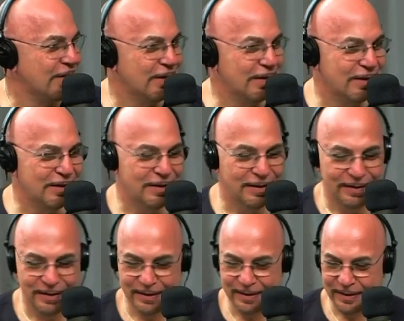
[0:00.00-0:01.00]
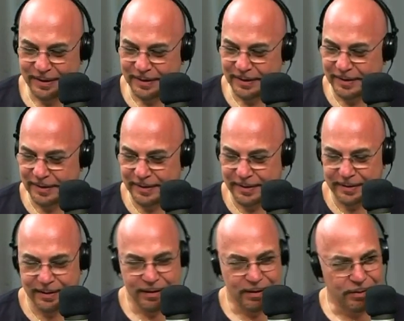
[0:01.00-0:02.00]
love this stuff, though, the history stuff.
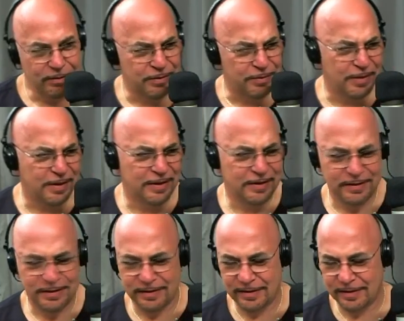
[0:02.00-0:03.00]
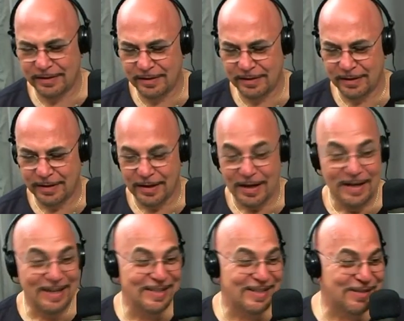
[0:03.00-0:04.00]
Oh, so do I.
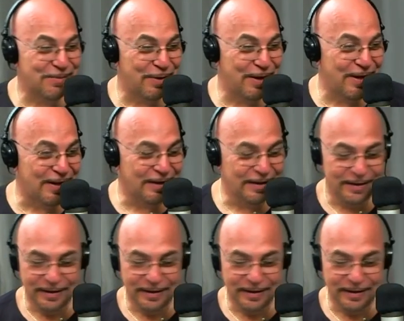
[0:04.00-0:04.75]
Because it's real.